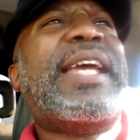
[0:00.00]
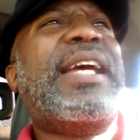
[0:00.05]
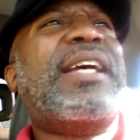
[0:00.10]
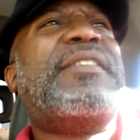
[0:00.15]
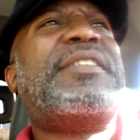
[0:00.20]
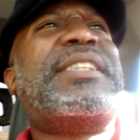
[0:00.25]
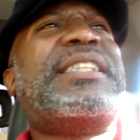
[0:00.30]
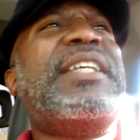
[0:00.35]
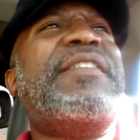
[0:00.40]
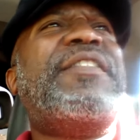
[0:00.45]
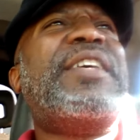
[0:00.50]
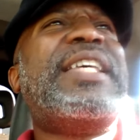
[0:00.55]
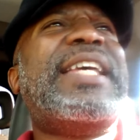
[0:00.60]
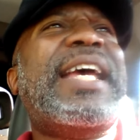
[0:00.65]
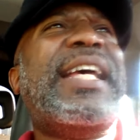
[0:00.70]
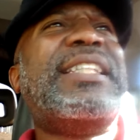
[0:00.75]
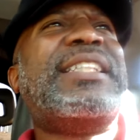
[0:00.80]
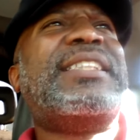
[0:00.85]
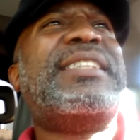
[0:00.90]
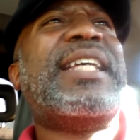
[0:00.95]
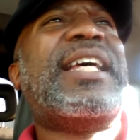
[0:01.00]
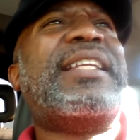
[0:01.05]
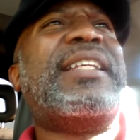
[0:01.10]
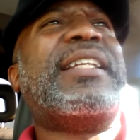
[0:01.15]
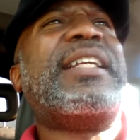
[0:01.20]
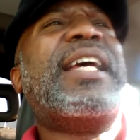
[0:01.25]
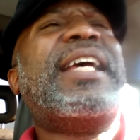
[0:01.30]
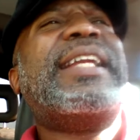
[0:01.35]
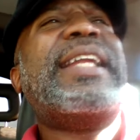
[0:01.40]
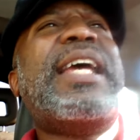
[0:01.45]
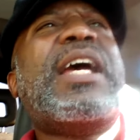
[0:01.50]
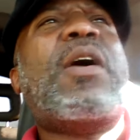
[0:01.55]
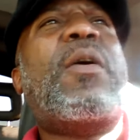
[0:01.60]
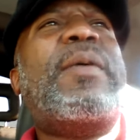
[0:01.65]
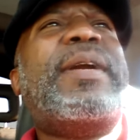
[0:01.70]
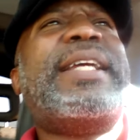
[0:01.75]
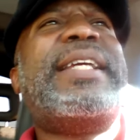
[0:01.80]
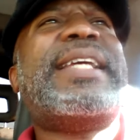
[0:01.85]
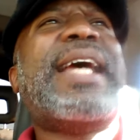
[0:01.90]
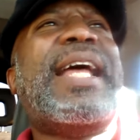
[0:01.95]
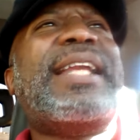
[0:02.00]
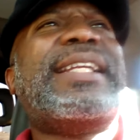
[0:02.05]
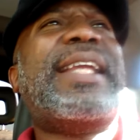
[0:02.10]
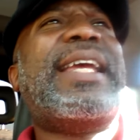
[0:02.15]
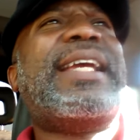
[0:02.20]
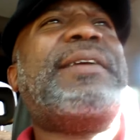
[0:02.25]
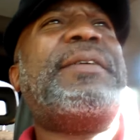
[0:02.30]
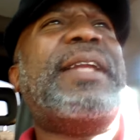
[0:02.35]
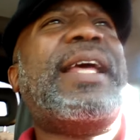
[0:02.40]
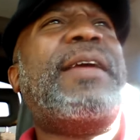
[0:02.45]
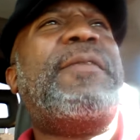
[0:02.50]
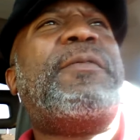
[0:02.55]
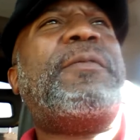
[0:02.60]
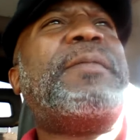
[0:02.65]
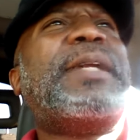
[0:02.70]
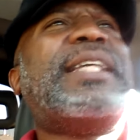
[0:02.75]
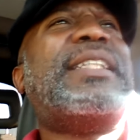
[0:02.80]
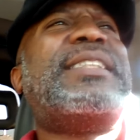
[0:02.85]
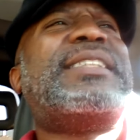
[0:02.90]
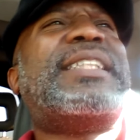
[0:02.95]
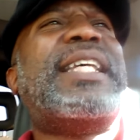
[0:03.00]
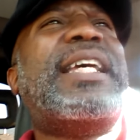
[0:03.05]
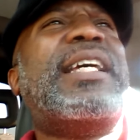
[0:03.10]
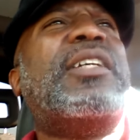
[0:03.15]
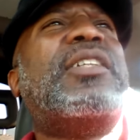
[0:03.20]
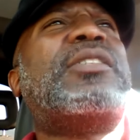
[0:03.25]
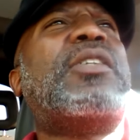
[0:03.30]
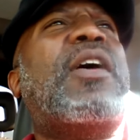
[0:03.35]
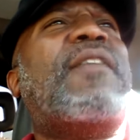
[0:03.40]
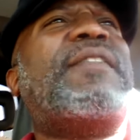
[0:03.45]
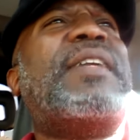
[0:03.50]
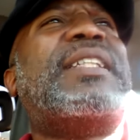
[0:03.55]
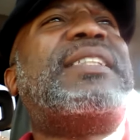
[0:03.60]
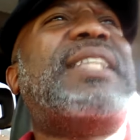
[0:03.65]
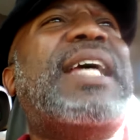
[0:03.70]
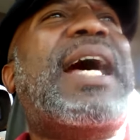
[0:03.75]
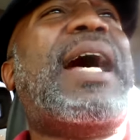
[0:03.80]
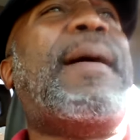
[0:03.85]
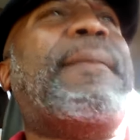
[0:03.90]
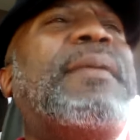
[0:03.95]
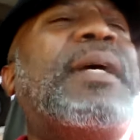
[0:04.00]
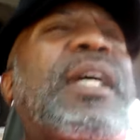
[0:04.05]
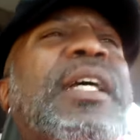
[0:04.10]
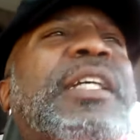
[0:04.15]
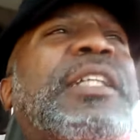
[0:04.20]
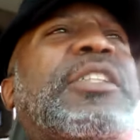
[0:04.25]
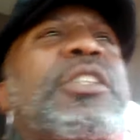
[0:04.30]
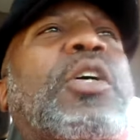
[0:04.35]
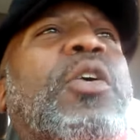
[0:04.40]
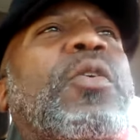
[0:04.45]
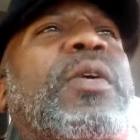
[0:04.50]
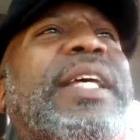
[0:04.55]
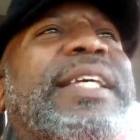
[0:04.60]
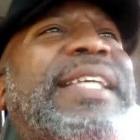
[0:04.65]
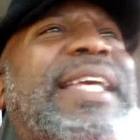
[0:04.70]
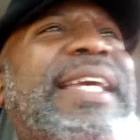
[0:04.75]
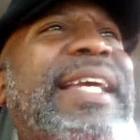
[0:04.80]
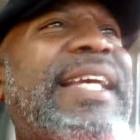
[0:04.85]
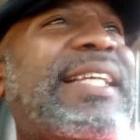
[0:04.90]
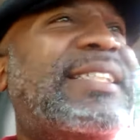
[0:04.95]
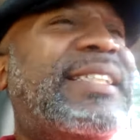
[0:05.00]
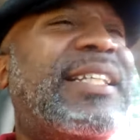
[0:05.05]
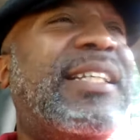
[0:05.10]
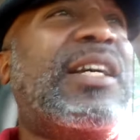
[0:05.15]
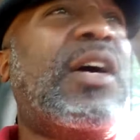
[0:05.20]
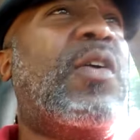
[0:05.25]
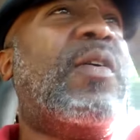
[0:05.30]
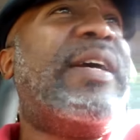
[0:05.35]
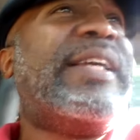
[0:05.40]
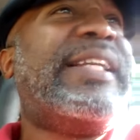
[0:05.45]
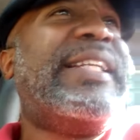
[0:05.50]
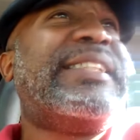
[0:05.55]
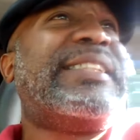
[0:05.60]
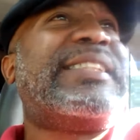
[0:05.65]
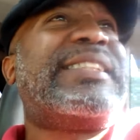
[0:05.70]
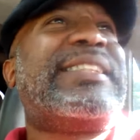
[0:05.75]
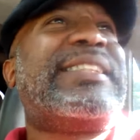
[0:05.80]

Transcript: care if CVS sell it. They already got they, they, they sales off the top. So the kids go in and